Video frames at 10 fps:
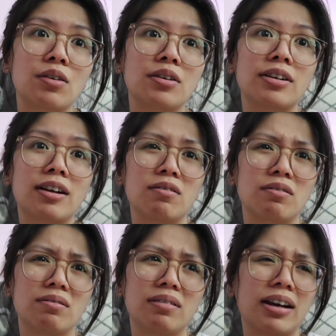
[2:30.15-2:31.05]
or not
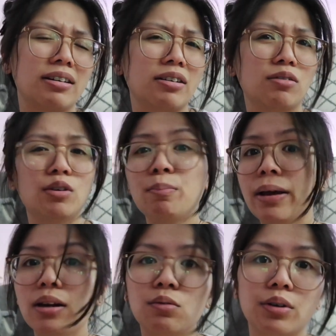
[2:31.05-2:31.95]
I don't know we
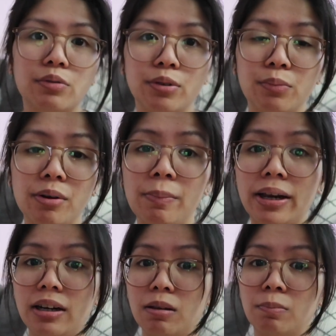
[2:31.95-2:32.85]
painted one room we
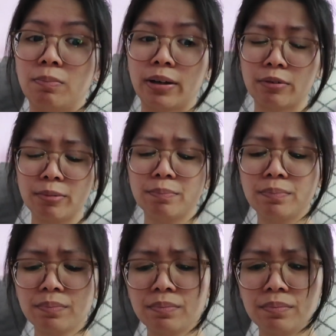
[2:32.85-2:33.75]
painted the bedroom
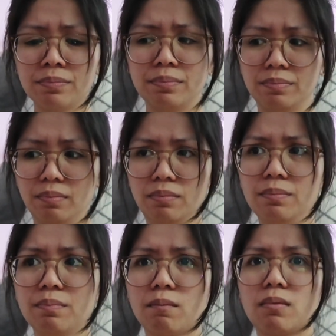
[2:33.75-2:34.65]

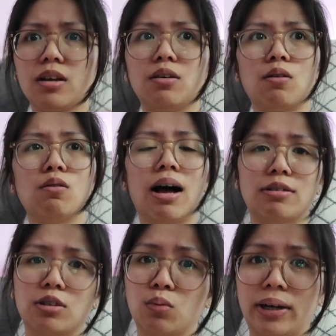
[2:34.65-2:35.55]
the whole
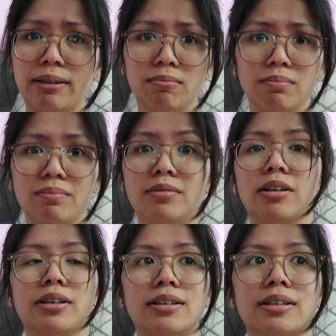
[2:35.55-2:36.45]
house is white
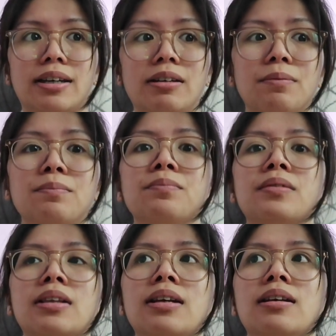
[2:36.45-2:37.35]
on the inside
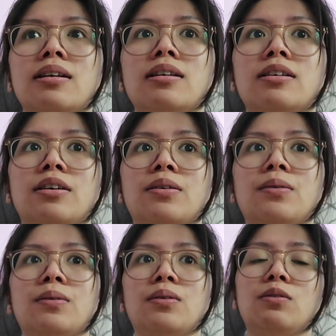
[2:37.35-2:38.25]

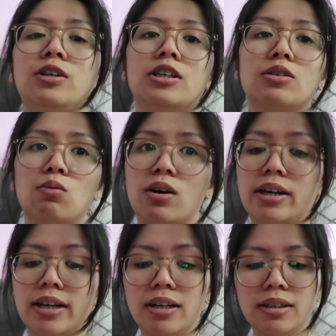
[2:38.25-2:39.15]
so we just
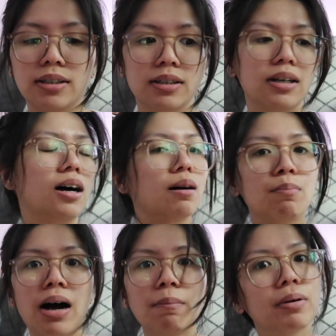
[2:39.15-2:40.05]
wanted a
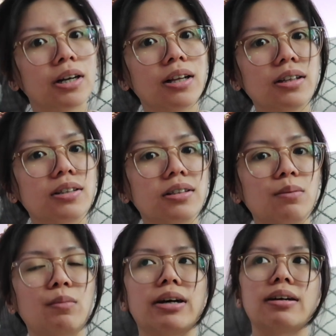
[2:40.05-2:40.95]
pop of color
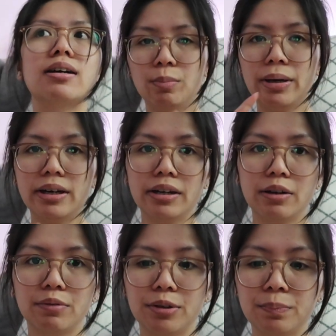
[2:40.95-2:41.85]
somewhere we painted
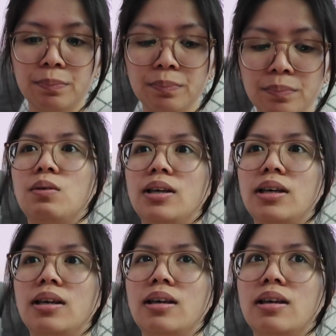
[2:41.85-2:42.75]
our room
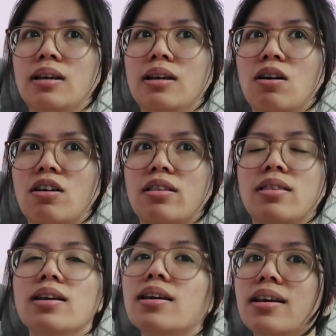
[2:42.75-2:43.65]
we are
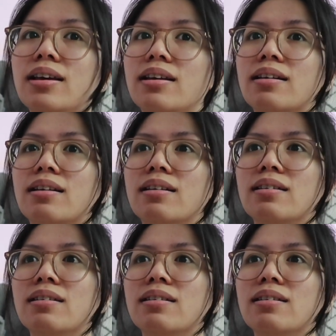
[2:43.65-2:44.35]
thinking